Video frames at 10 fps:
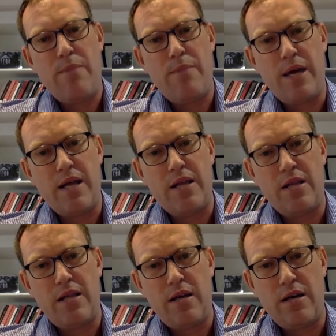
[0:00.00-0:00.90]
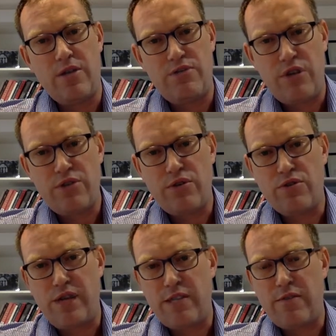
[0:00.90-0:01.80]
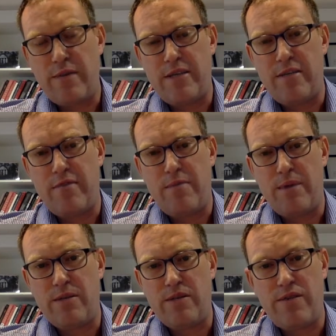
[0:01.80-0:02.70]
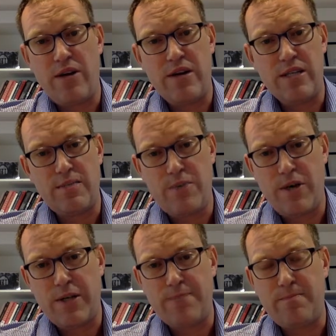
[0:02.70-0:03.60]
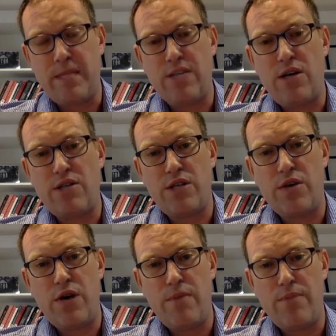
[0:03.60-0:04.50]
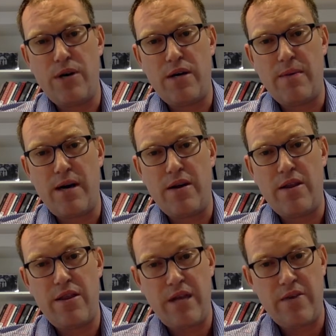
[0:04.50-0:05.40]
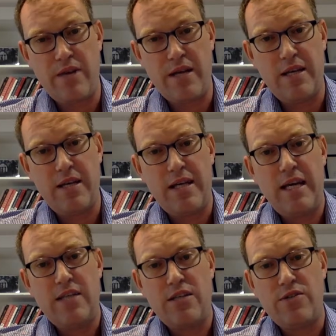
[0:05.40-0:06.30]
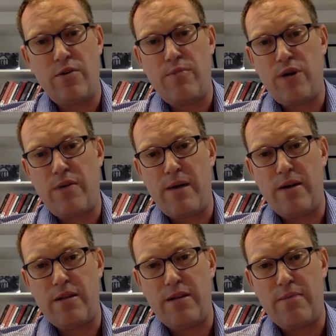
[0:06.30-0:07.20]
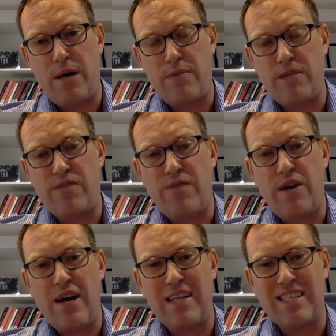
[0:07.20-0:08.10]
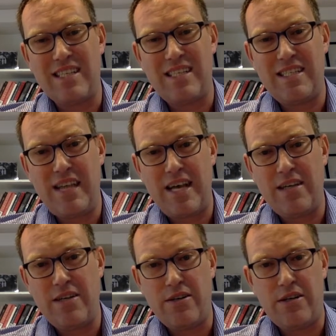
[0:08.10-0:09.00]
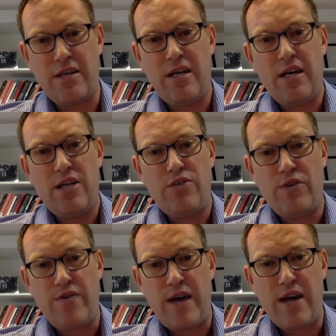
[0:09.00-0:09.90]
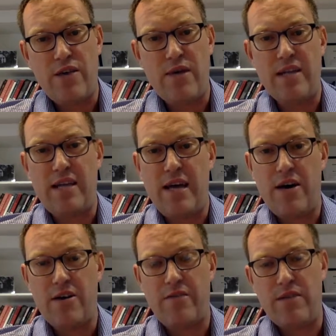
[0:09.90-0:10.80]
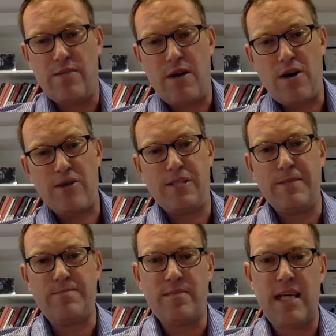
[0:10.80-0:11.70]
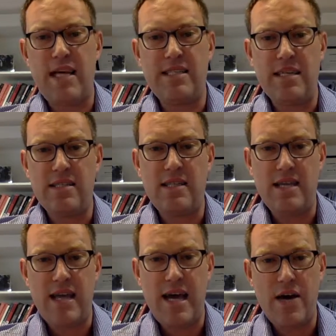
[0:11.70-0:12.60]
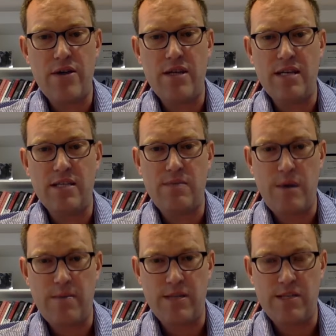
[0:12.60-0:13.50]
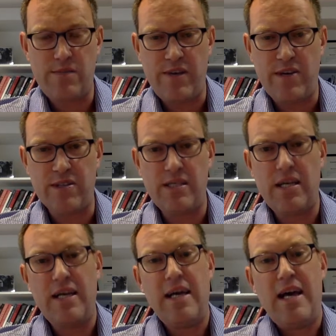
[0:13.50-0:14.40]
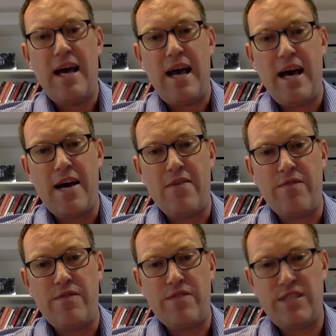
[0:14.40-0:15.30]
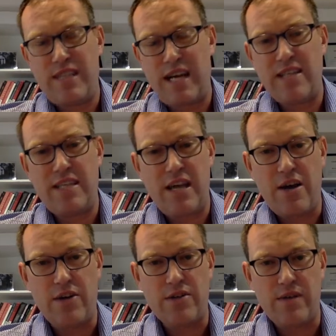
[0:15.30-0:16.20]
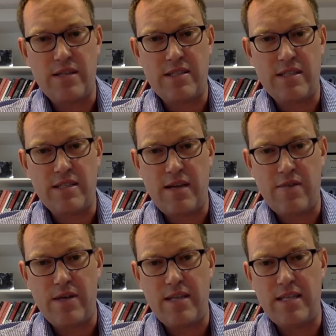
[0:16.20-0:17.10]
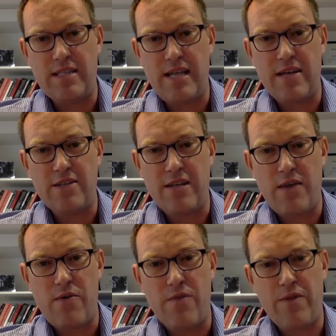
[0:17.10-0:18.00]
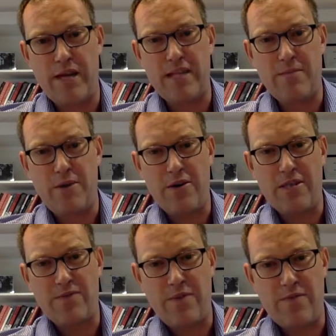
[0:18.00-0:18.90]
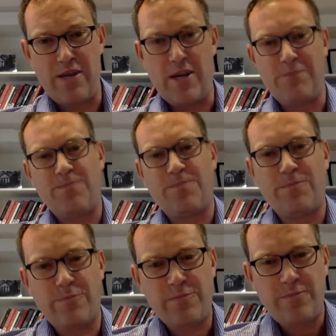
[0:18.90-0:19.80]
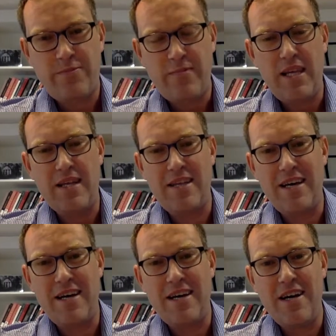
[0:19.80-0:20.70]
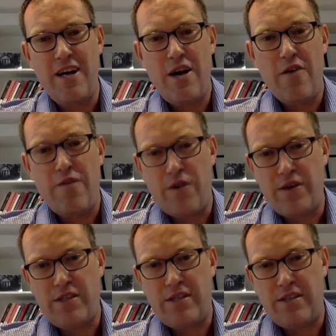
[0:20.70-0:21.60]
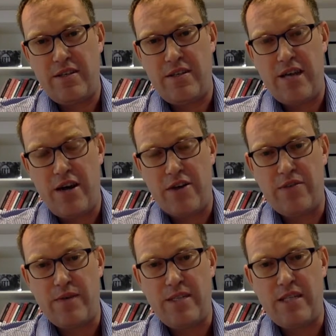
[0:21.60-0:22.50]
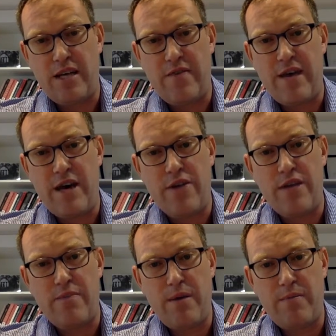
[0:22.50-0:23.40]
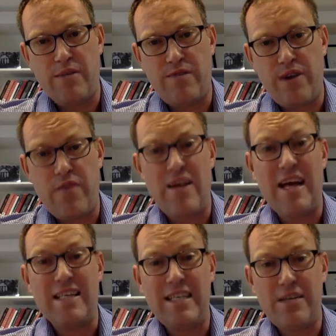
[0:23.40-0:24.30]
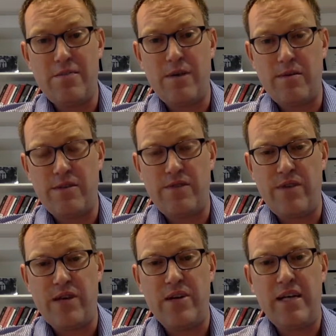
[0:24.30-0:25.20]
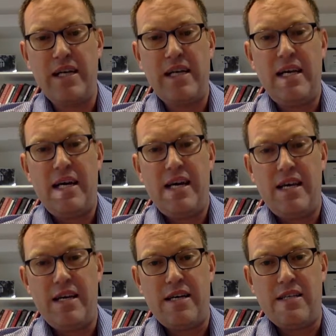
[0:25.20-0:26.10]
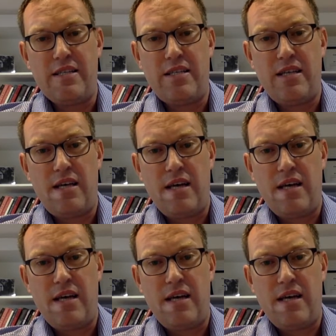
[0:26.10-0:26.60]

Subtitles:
But the structural transformation of the public sphere, his book, is also a book about theory. It's also a book about the public sphere as a standard to evaluate the health of a democracy. And he says that the healthiest public spheres have 6 characteristics, and I've written these down so that I won't forget them all in this one video. The first characteristic of a healthy public sphere, of an ideal public sphere, is